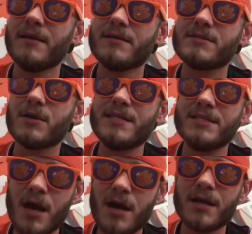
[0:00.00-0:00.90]
So he's
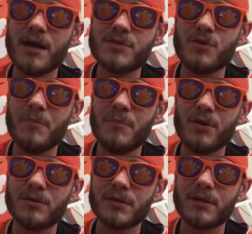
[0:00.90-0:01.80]
young enough to
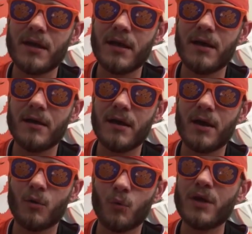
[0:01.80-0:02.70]
build a
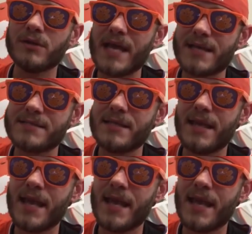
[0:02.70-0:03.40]
real legacy.